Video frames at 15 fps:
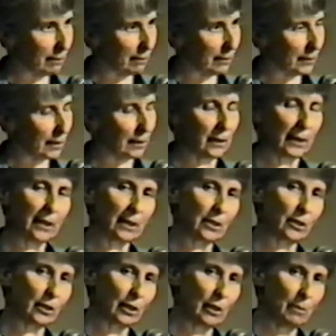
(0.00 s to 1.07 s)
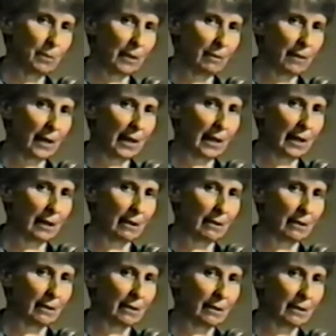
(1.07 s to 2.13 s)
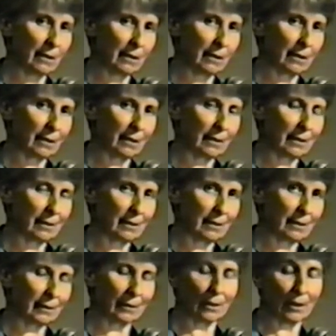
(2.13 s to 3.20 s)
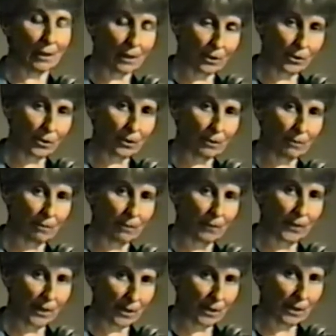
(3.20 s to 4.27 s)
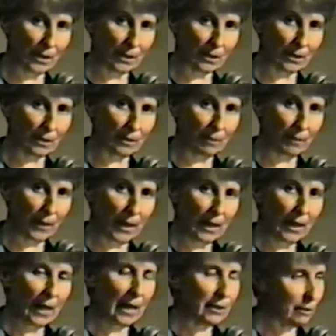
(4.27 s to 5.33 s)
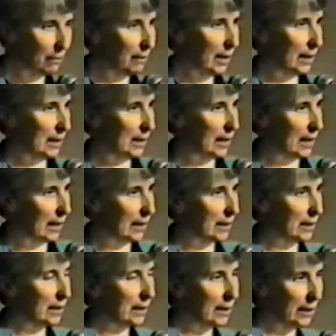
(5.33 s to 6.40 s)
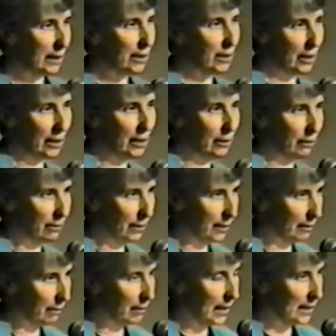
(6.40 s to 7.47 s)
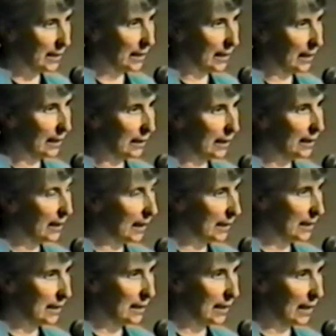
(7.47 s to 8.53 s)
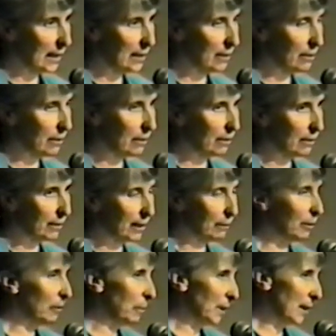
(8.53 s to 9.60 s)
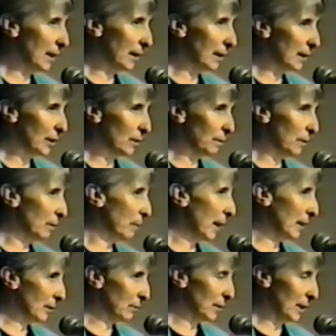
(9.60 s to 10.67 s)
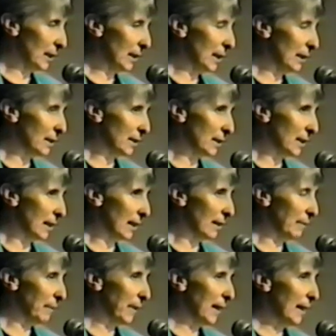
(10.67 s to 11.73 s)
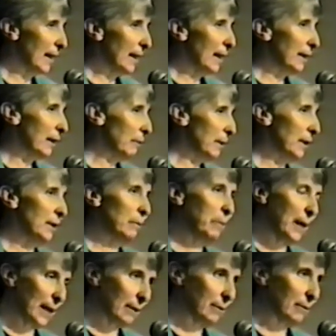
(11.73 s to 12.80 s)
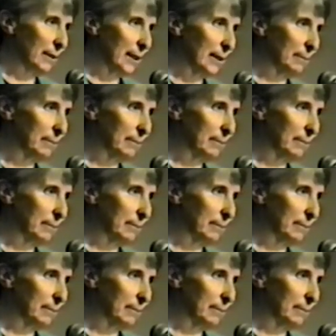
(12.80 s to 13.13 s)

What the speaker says: to look at the scope of how large this is, and to recognize that in this country right now in 1992, and we've been in this for about 20 years now, that we're in a battleground.